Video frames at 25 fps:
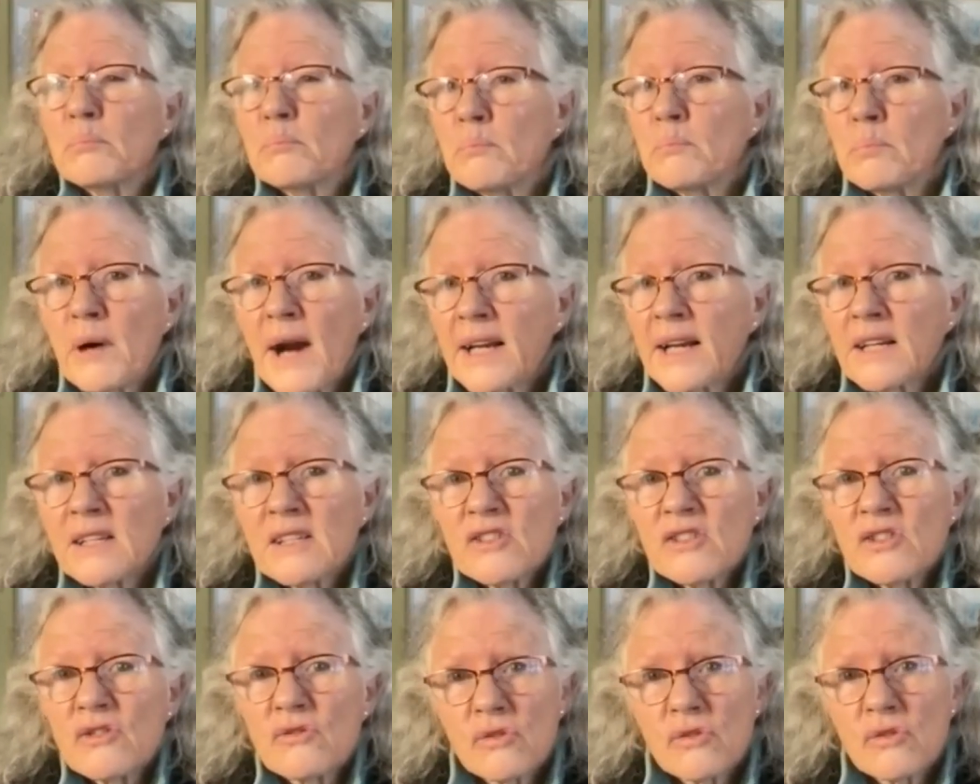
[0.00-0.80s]

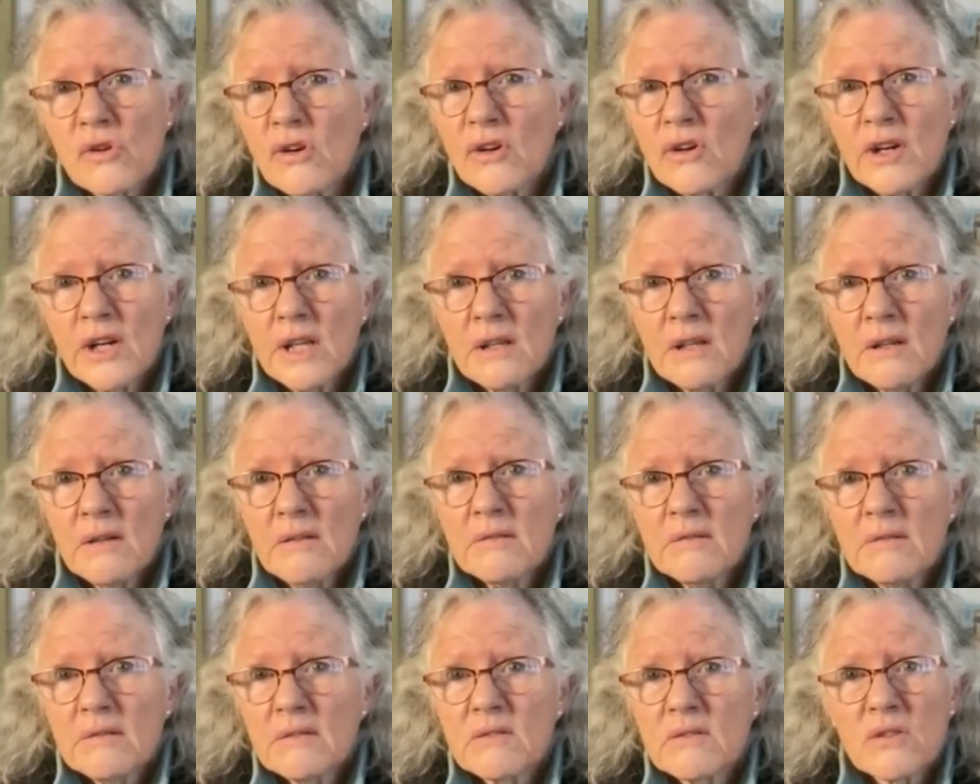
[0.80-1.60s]
Practice drawing.
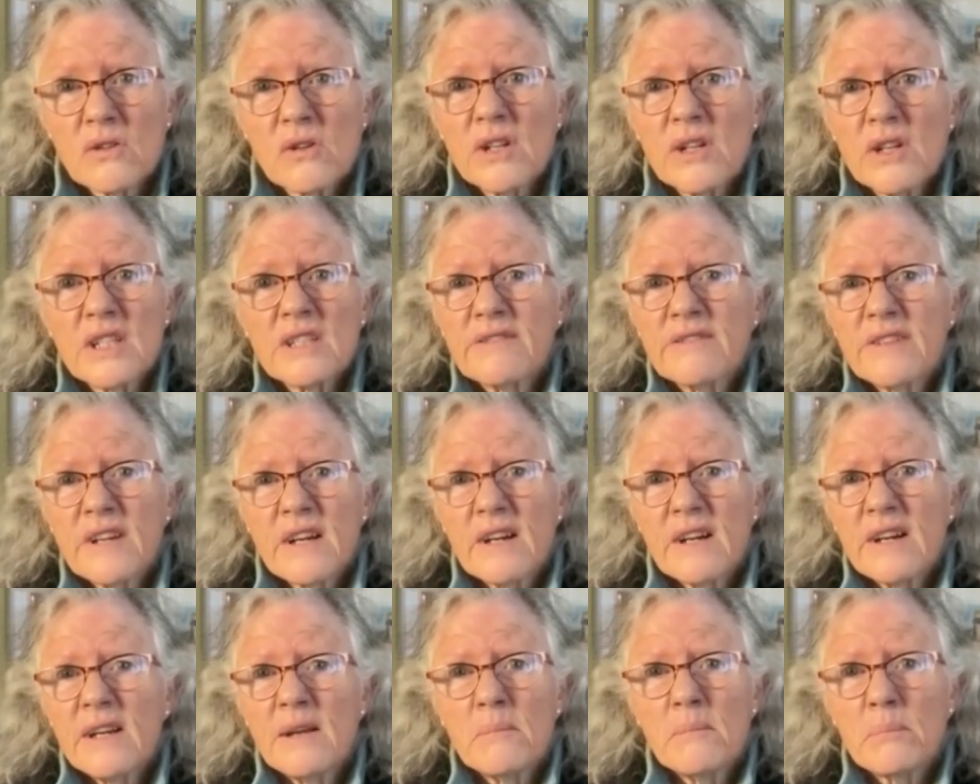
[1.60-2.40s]
Drawing's
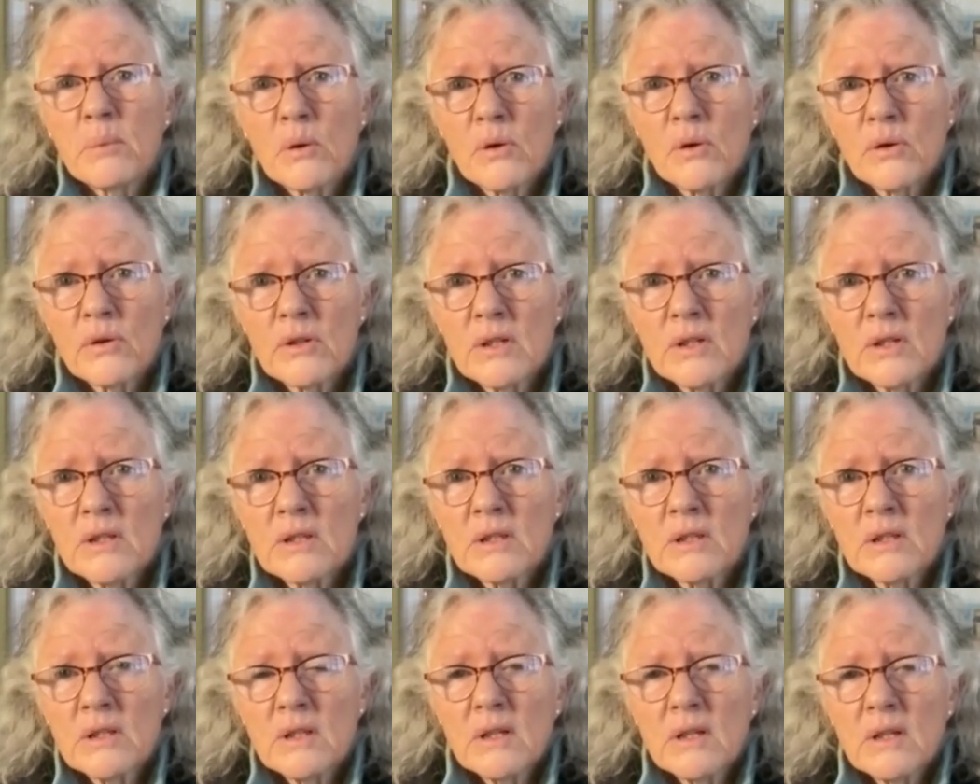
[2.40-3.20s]
very important.
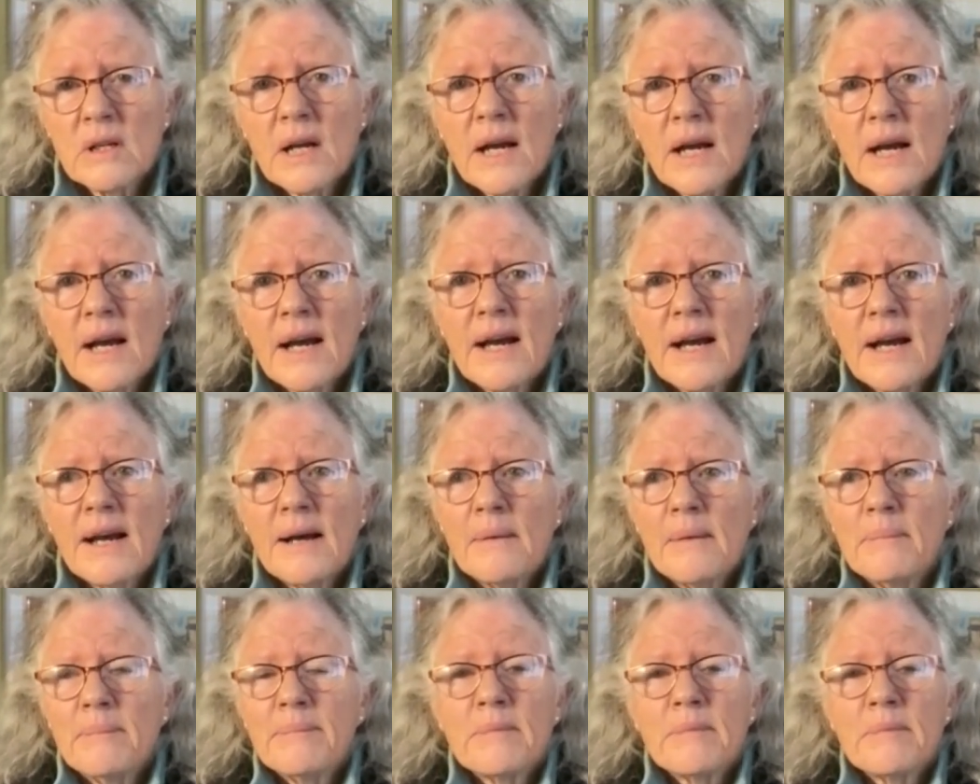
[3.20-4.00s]

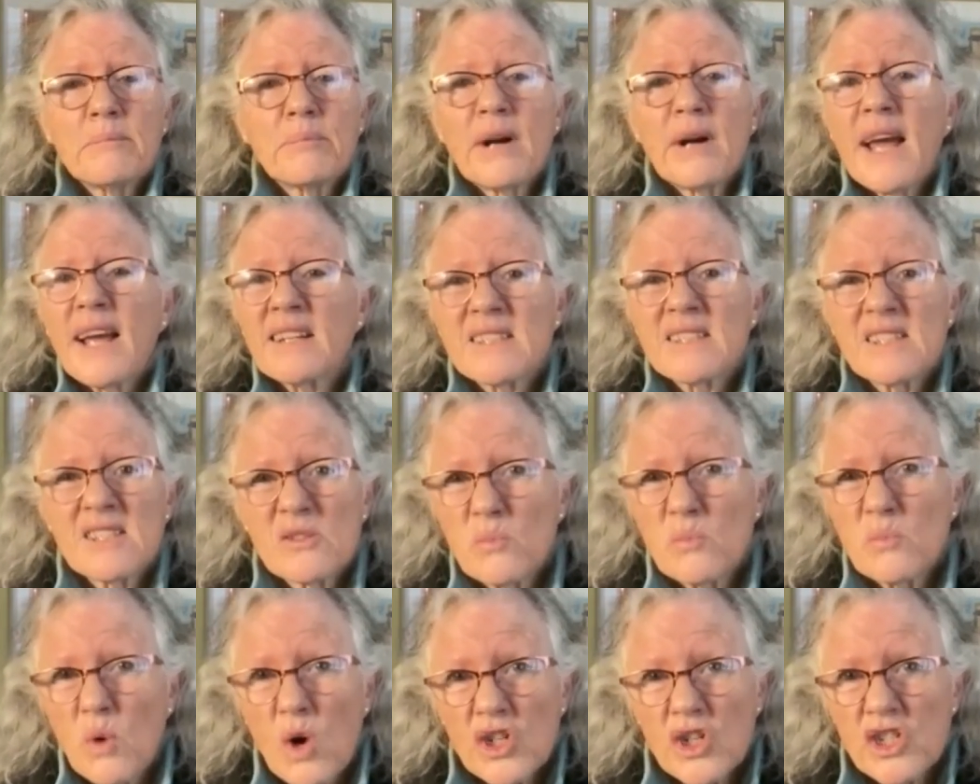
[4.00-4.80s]

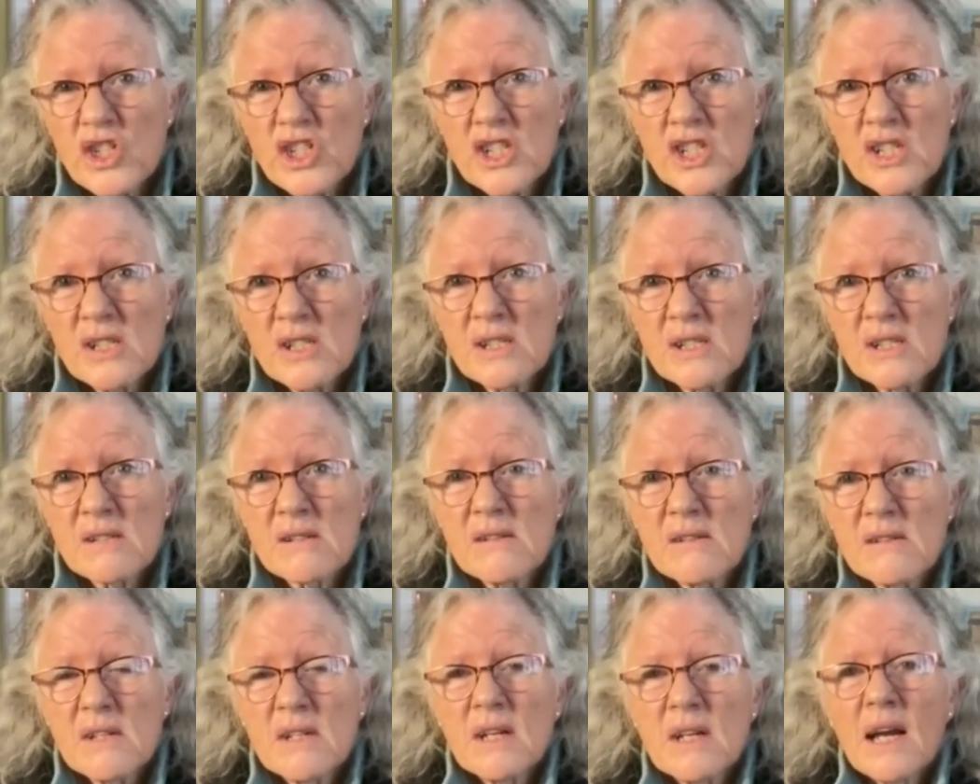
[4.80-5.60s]
Practice washes.
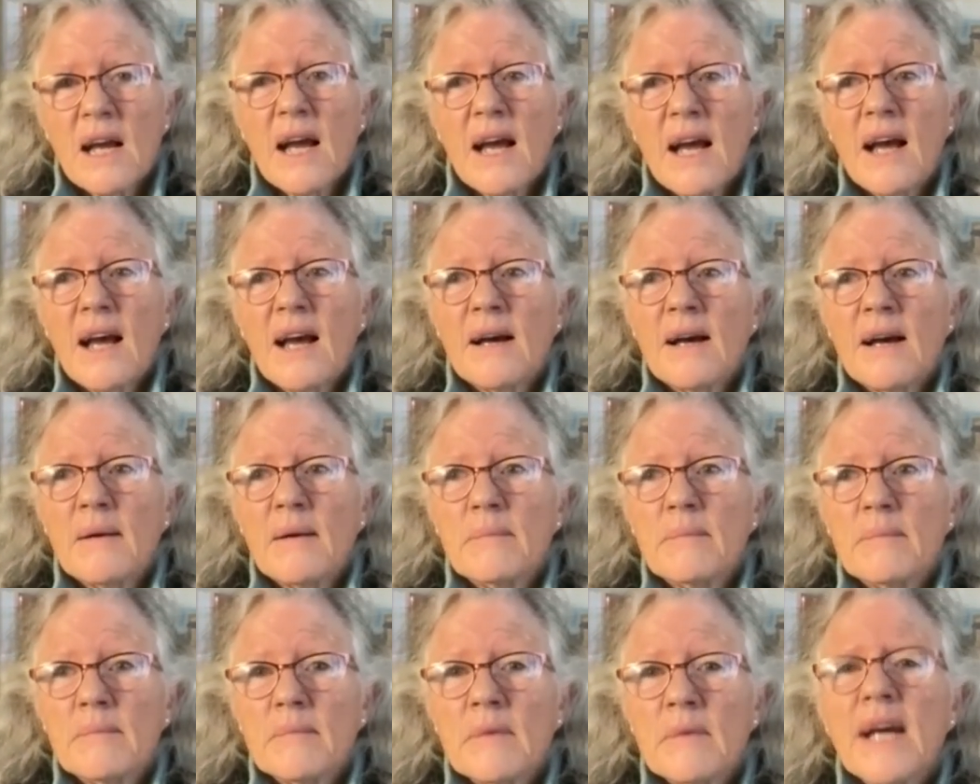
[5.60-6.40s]
I
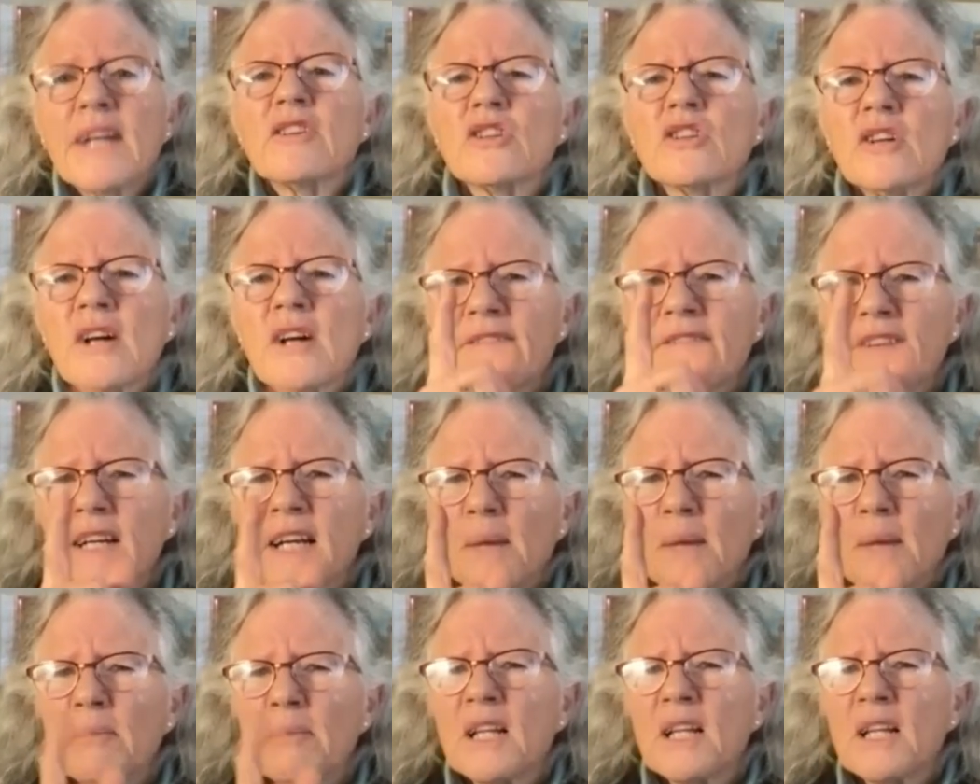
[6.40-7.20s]
do have a
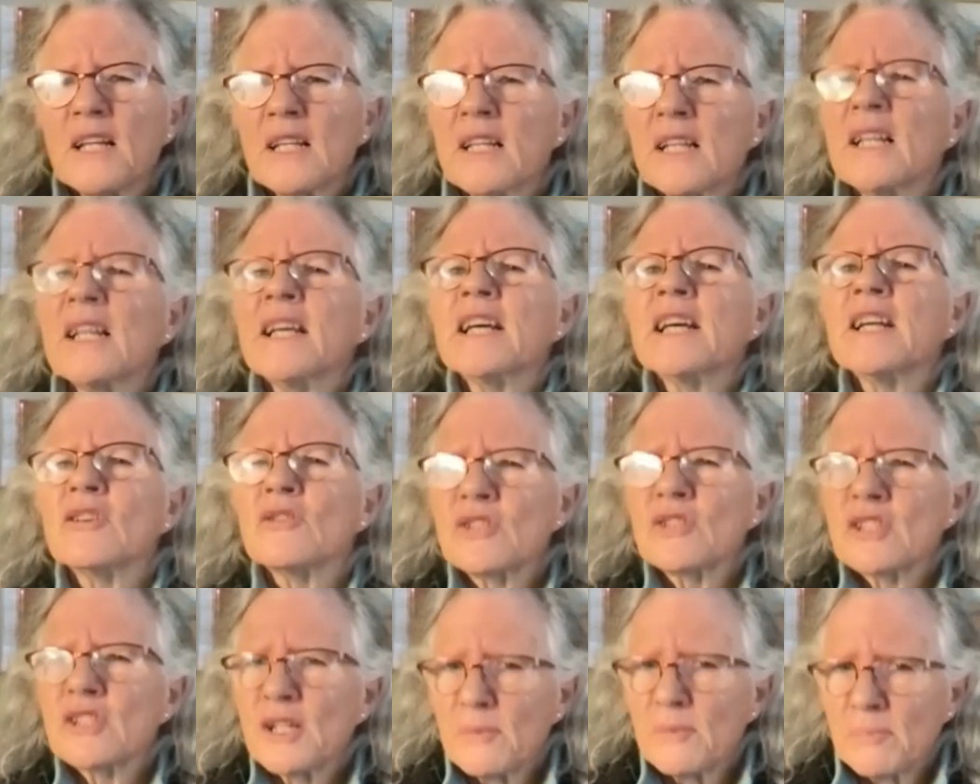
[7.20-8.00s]
couple of little
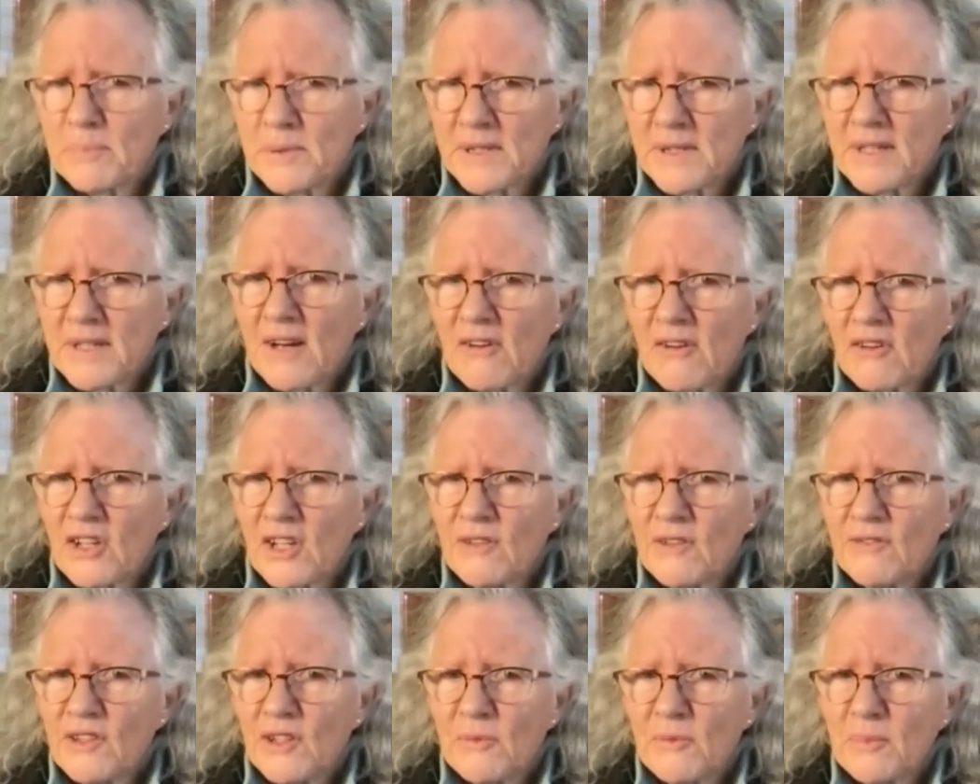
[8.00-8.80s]
tips that I'll
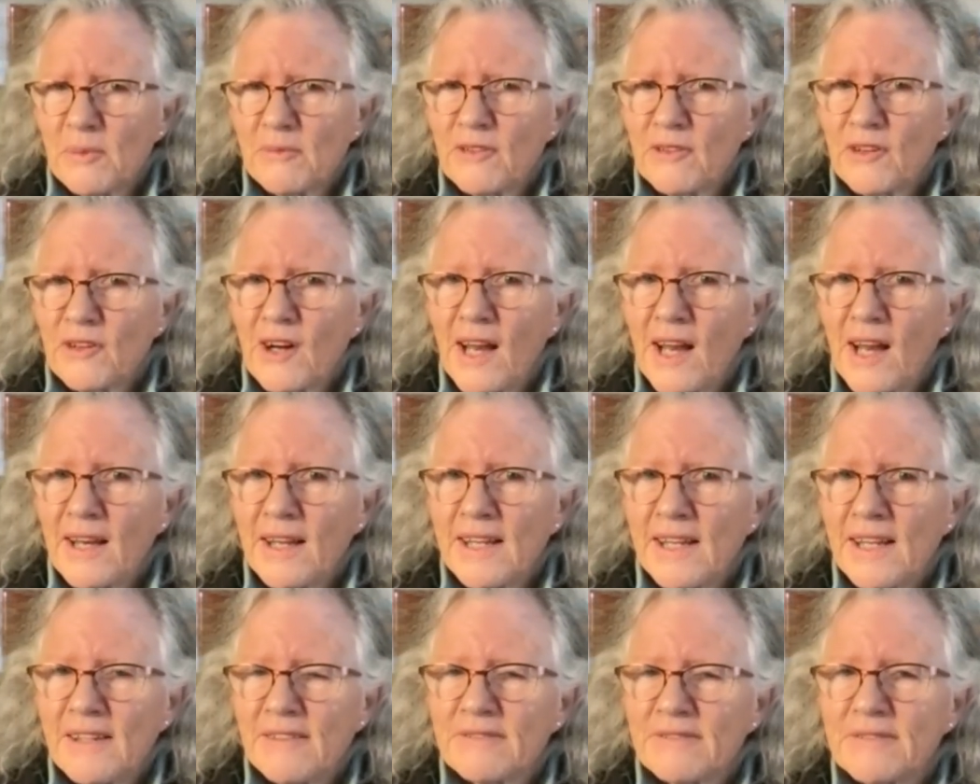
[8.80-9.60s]
give you before I
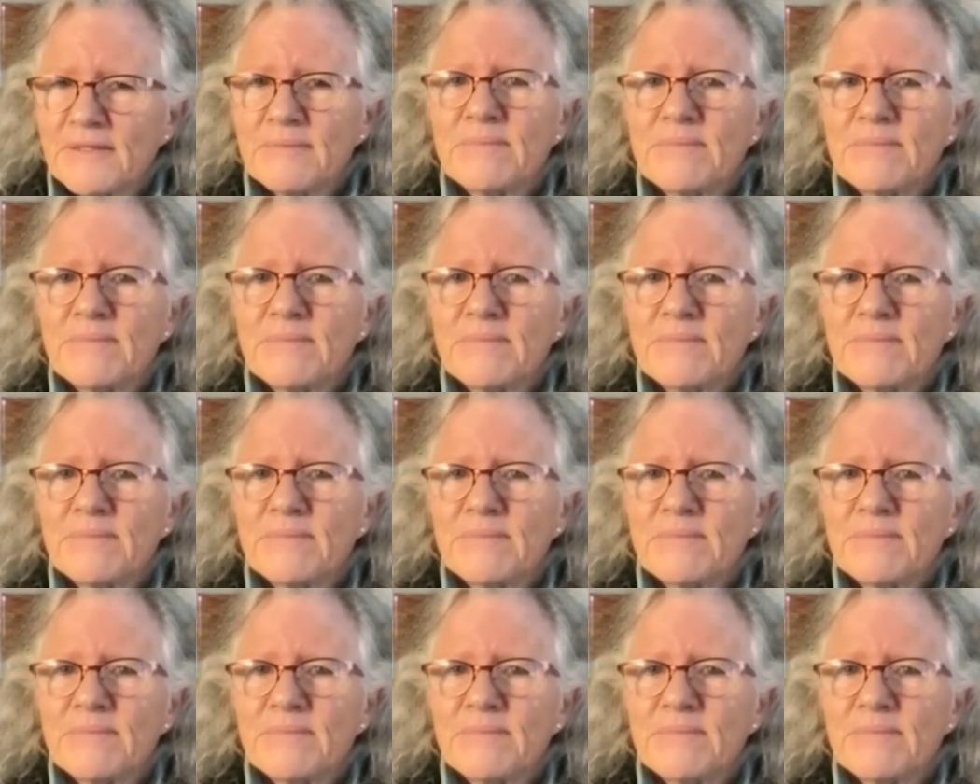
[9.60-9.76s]
leave.